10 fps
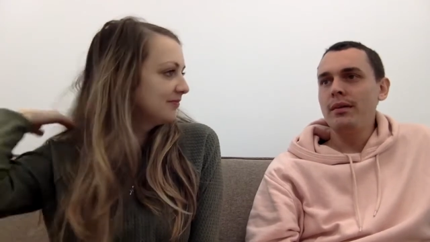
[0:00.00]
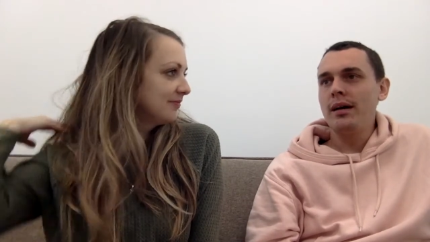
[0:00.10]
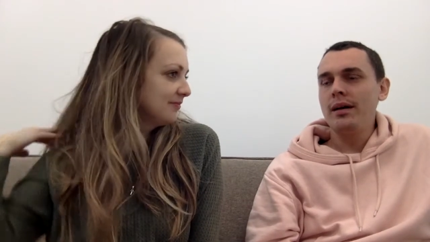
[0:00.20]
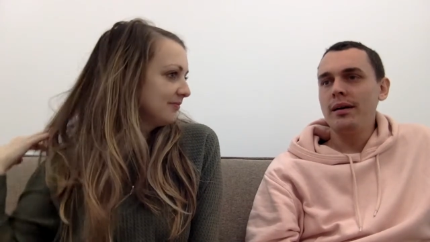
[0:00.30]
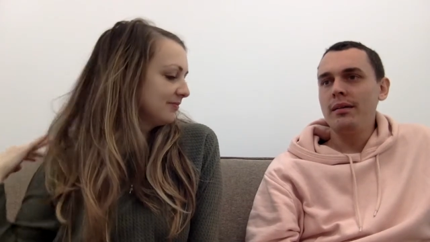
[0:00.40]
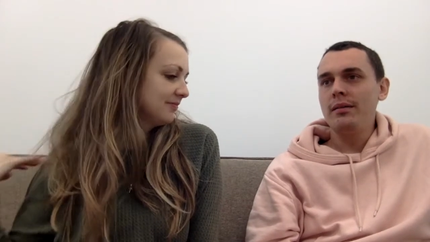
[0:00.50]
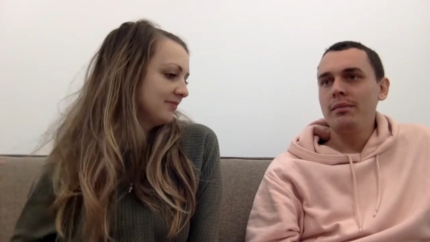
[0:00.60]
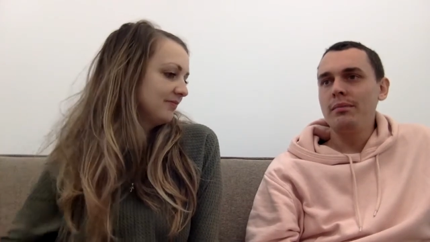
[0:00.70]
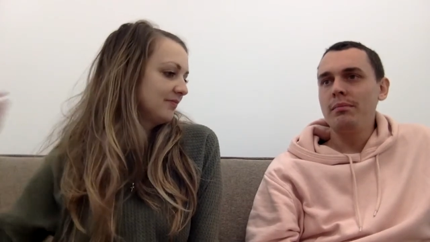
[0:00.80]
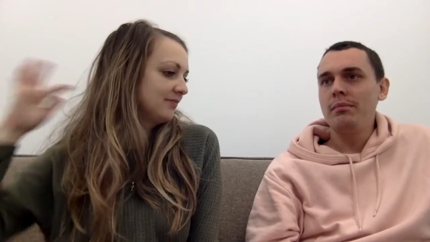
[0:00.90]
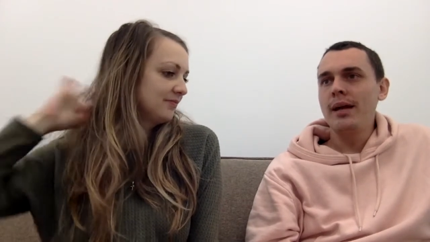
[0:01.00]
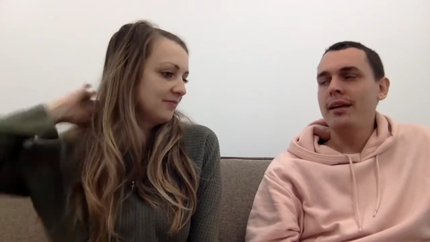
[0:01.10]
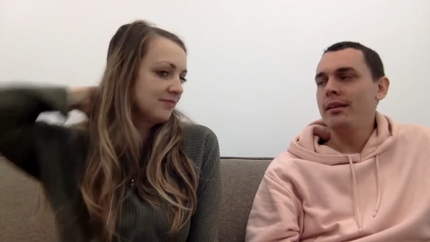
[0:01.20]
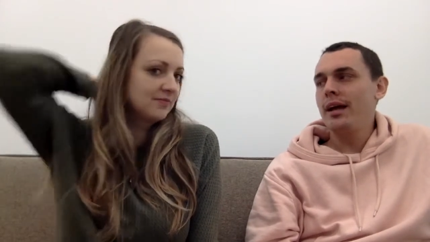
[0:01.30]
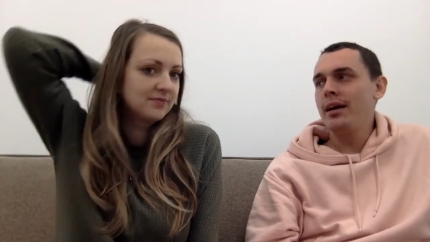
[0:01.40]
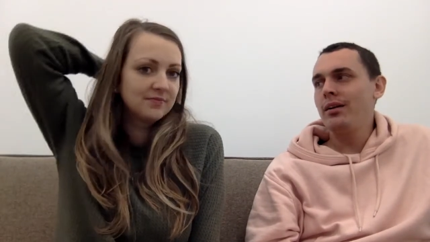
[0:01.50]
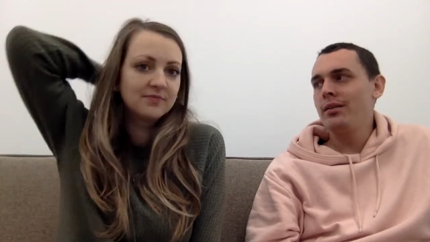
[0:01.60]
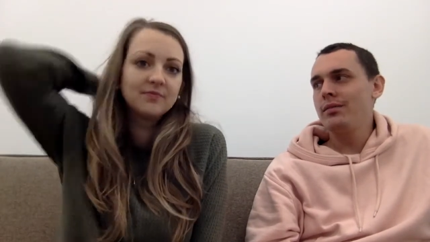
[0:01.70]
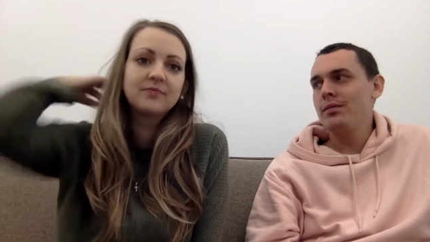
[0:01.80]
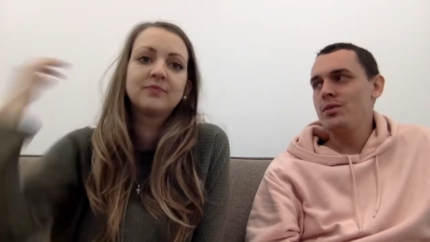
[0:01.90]
Speaker 1: Um, making
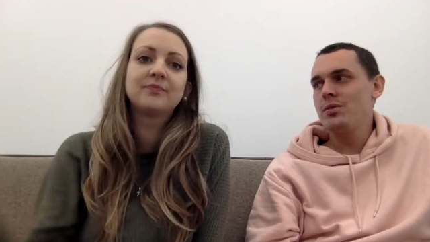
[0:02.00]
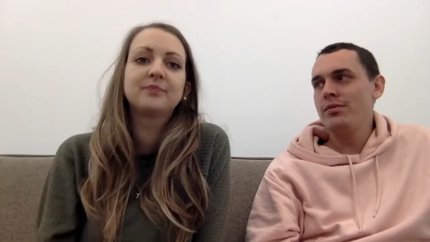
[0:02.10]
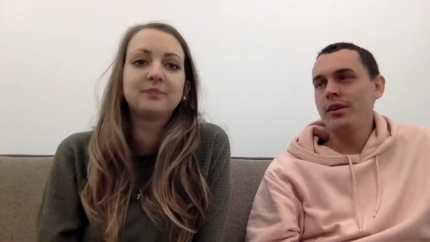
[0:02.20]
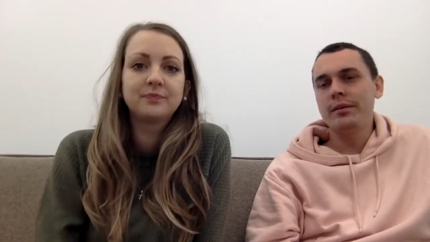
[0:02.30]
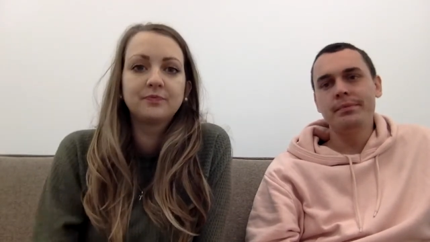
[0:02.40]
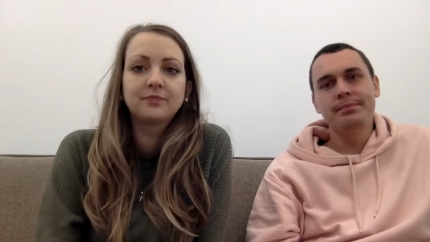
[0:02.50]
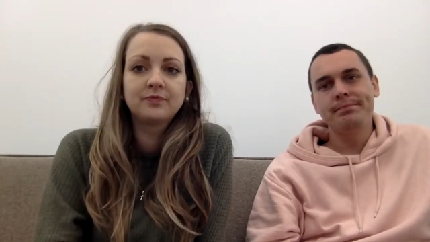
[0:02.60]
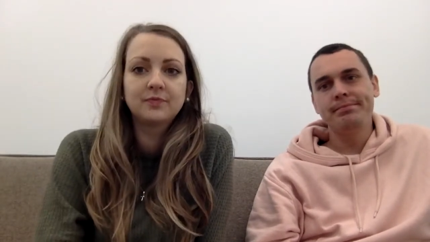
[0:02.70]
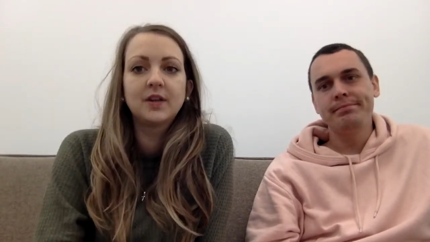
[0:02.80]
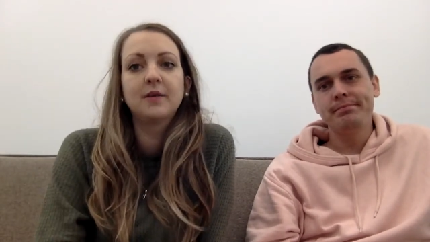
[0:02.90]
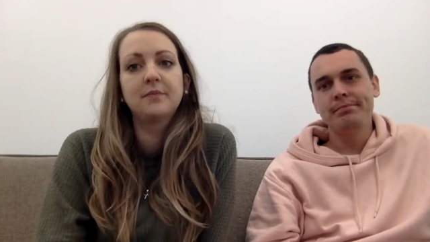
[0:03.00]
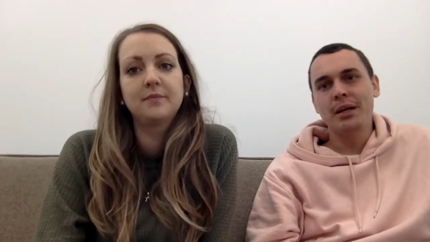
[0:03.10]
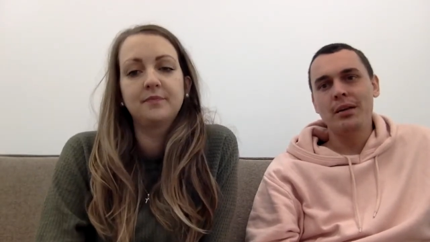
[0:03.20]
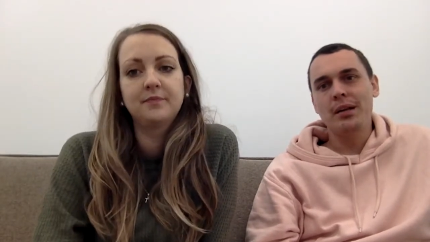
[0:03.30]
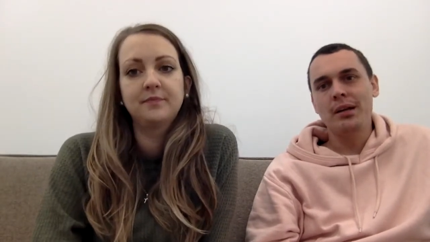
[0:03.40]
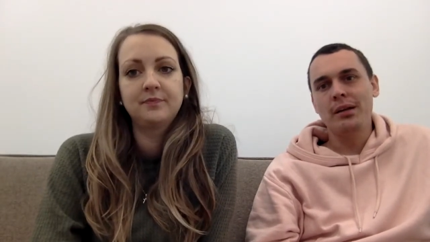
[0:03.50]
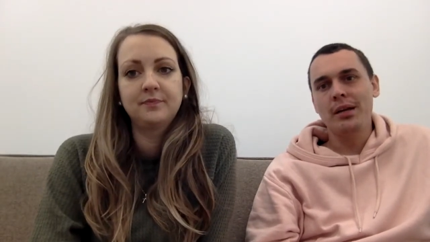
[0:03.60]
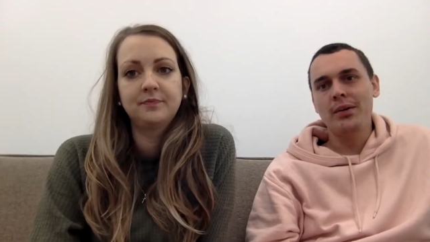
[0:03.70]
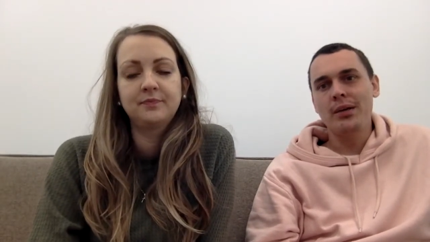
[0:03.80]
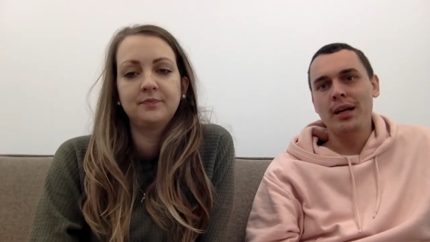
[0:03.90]
Lego is fun. Yeah. Make a lot of
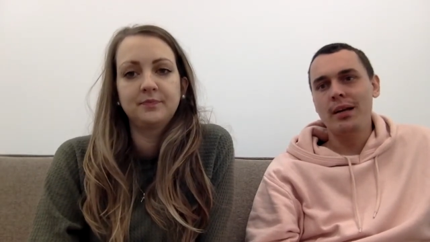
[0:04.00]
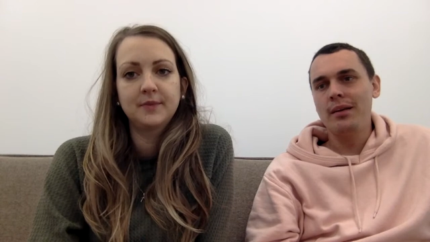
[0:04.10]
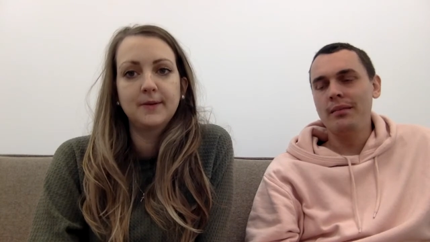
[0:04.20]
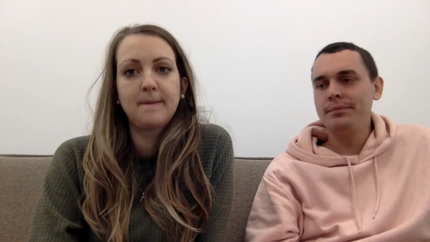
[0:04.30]
Lego together.